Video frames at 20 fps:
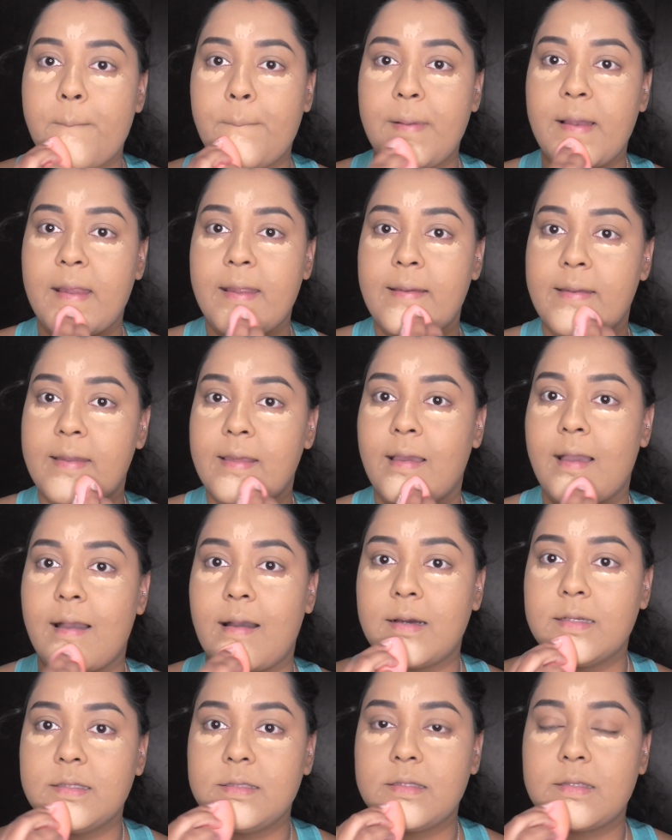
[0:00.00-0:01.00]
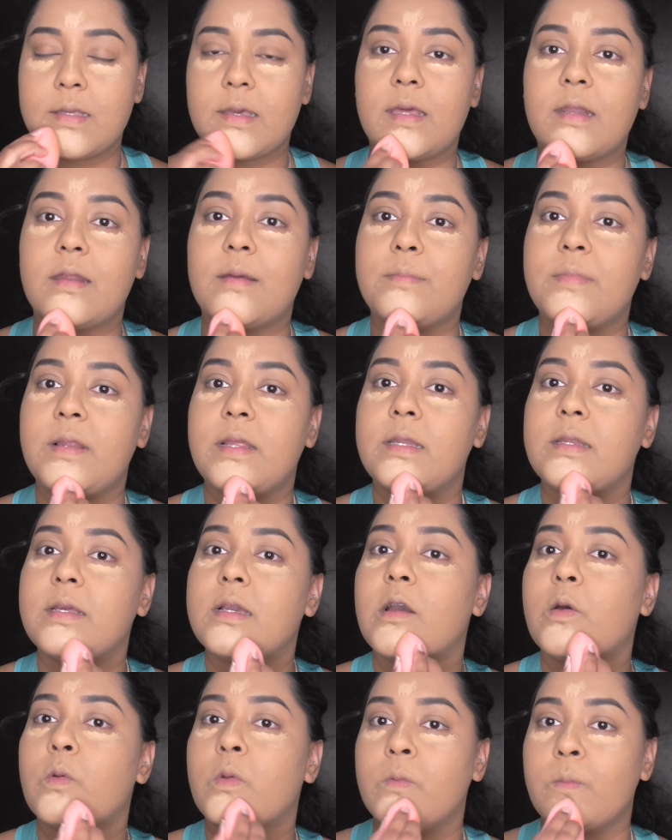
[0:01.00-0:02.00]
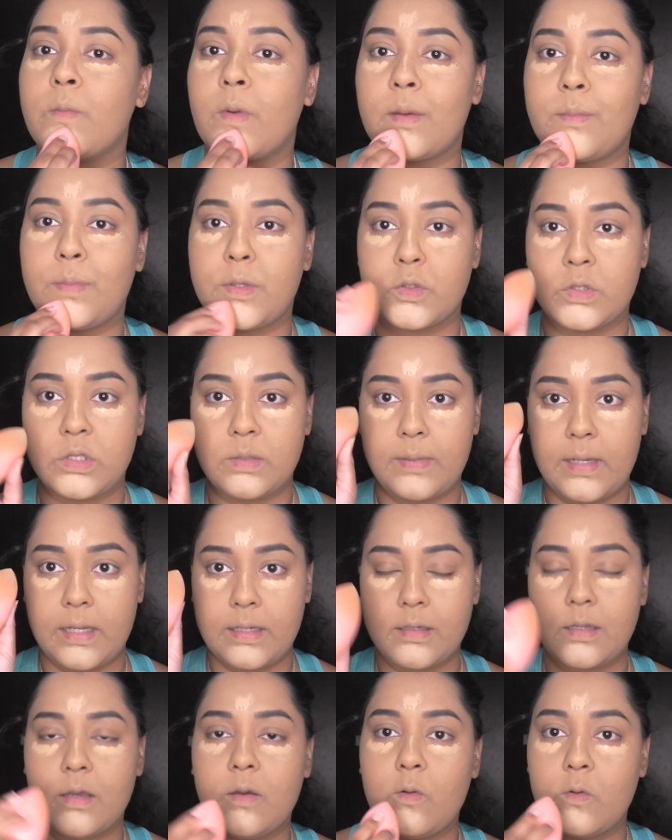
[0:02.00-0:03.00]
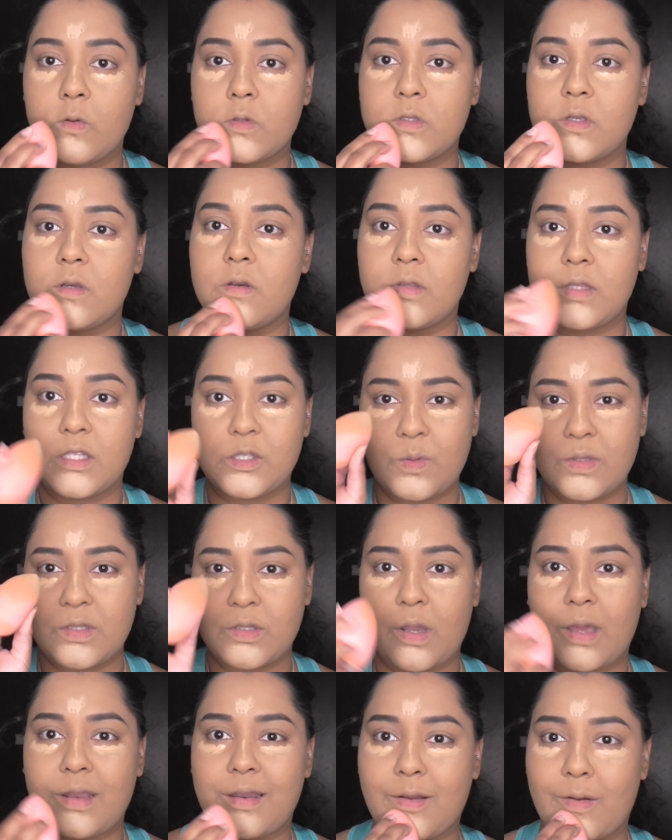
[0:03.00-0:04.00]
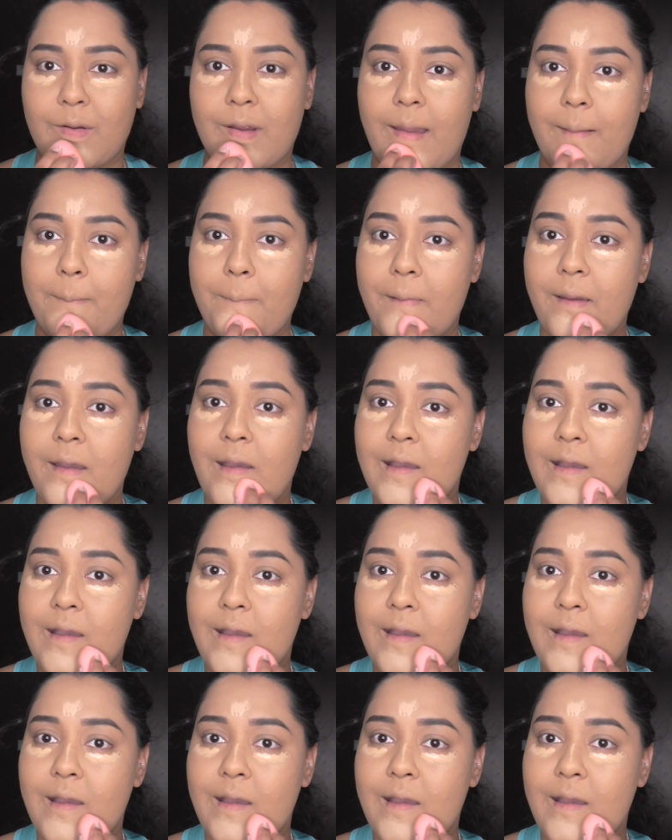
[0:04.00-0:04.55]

blending out, and I'm blending out with my beauty blender. Also, this one's kind of crap,